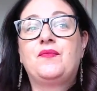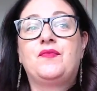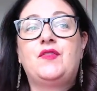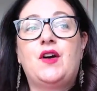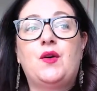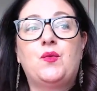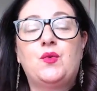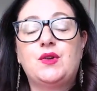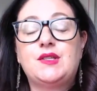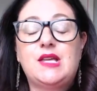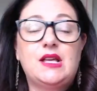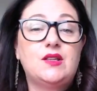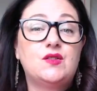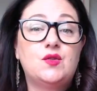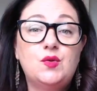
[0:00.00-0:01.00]
that was
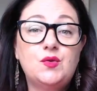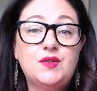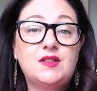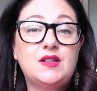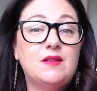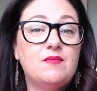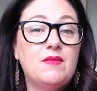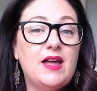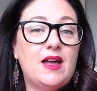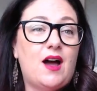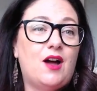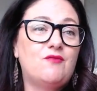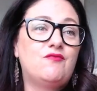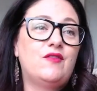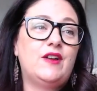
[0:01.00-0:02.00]
exhausting me, I
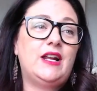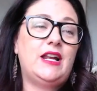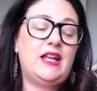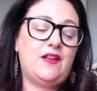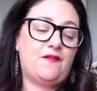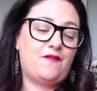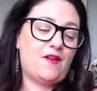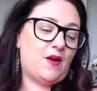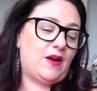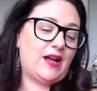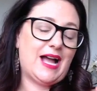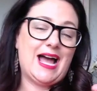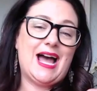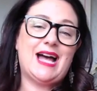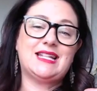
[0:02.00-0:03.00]
really felt like I
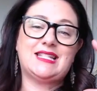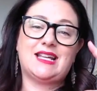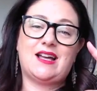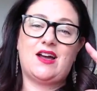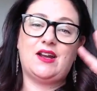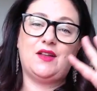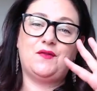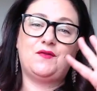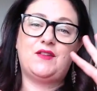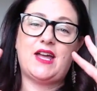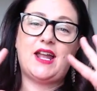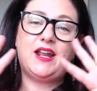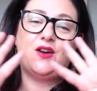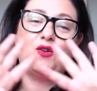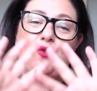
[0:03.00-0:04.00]
had to kind of get
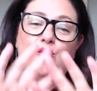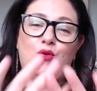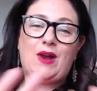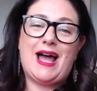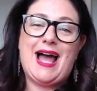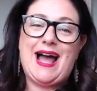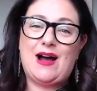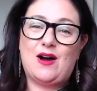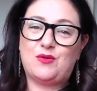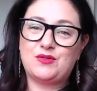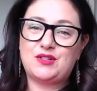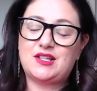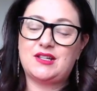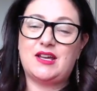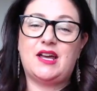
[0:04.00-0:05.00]
it all
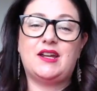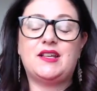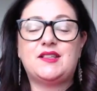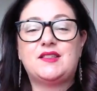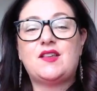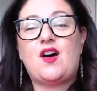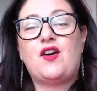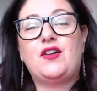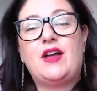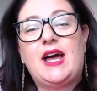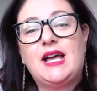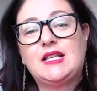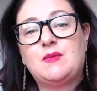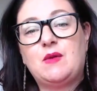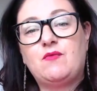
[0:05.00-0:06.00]
out. And Asana
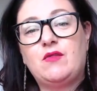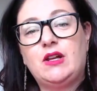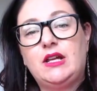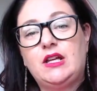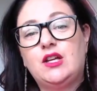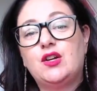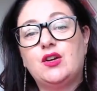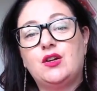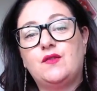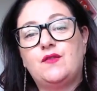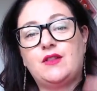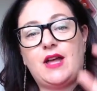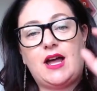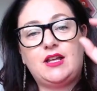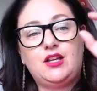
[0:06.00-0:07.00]
has been really good for
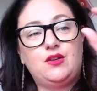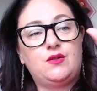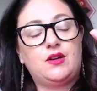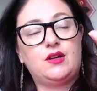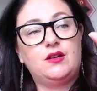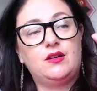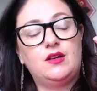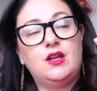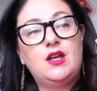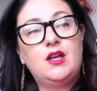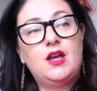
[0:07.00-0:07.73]
that. You can